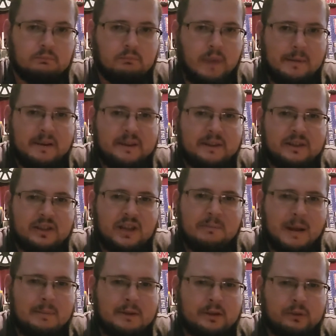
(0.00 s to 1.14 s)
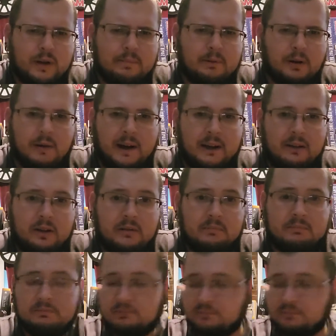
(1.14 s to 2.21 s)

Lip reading: Maybe it's legit, maybe it's repro, I don't know.